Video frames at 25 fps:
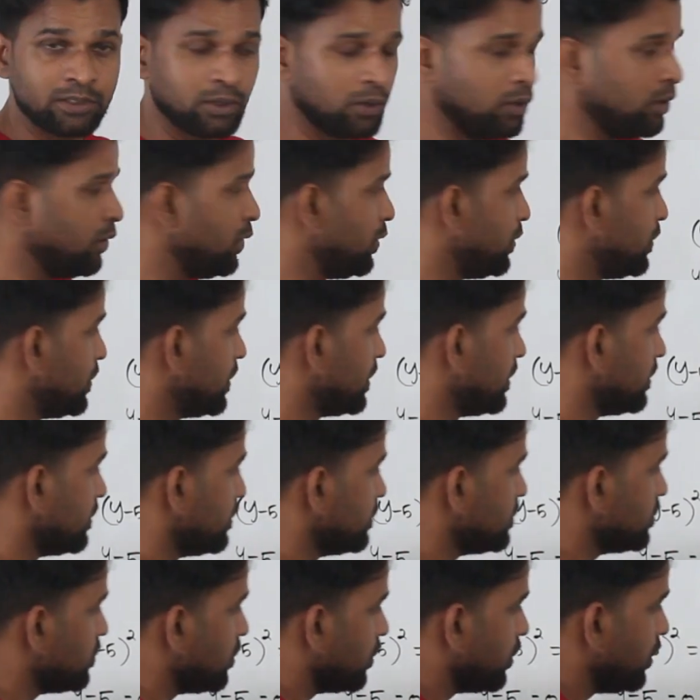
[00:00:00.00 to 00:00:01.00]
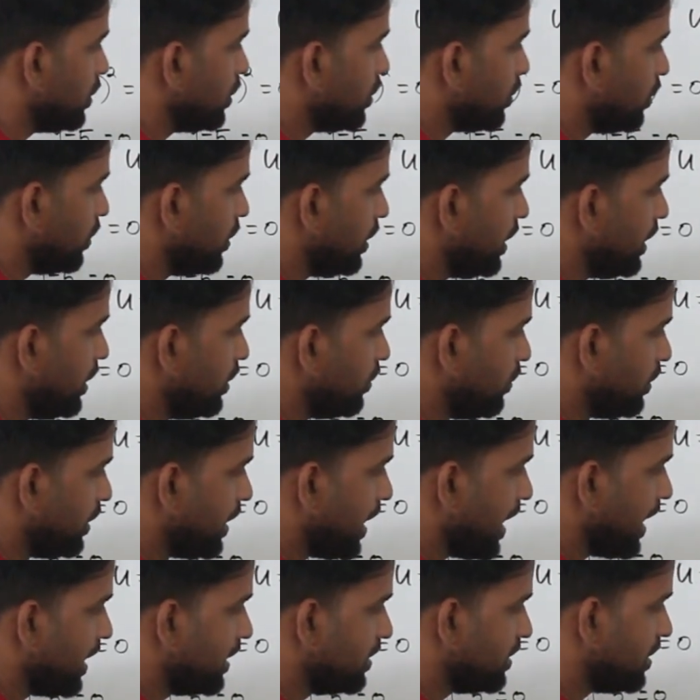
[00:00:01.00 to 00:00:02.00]
solution. So you don't need to
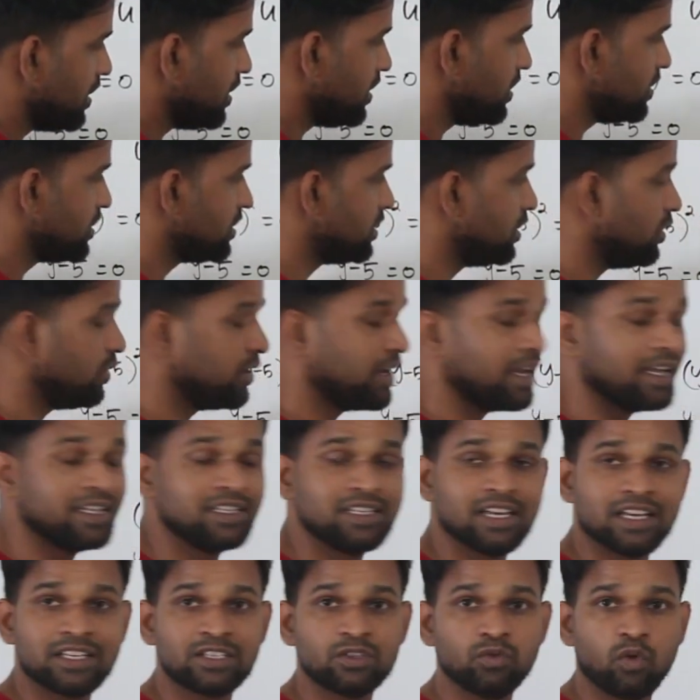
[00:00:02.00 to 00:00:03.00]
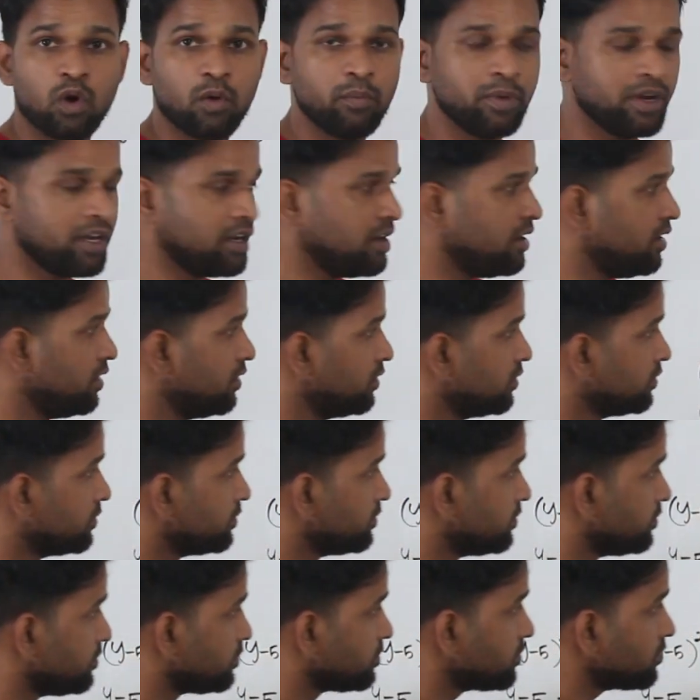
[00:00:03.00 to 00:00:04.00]
take this. You can just omit it.
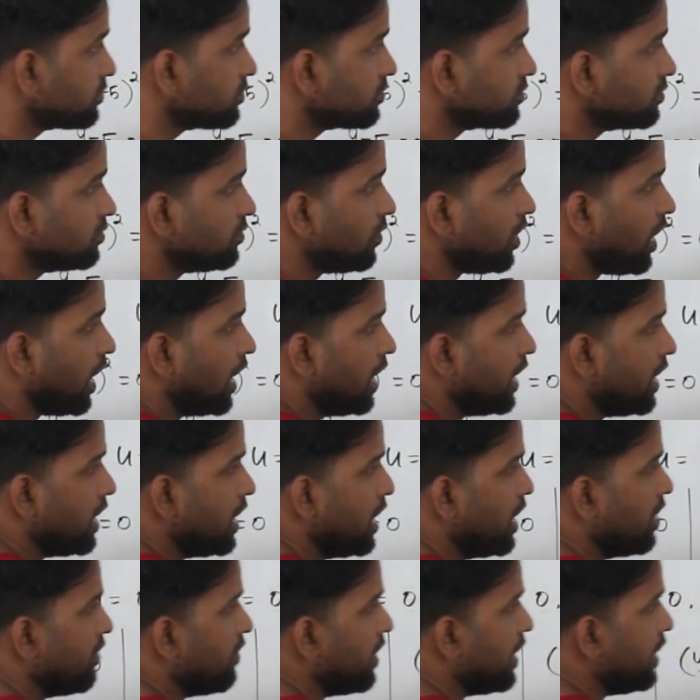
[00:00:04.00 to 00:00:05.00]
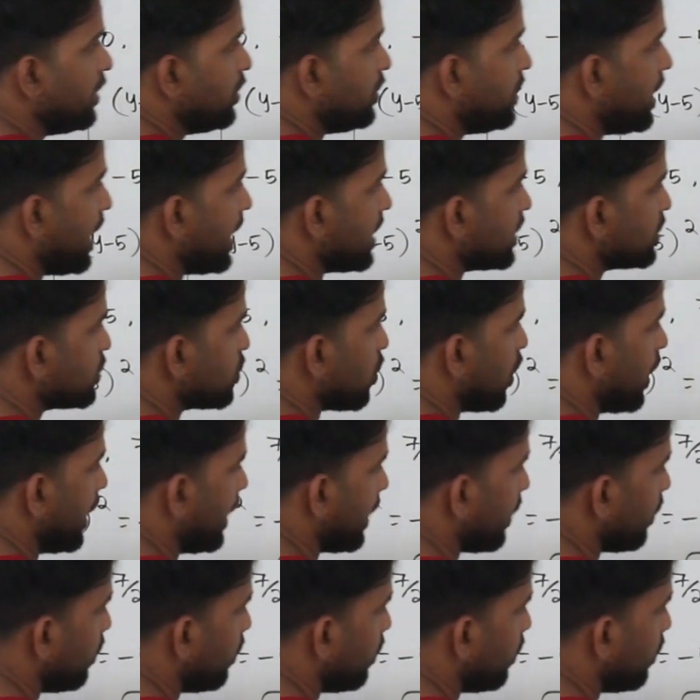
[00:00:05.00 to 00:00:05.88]
Here, when you take square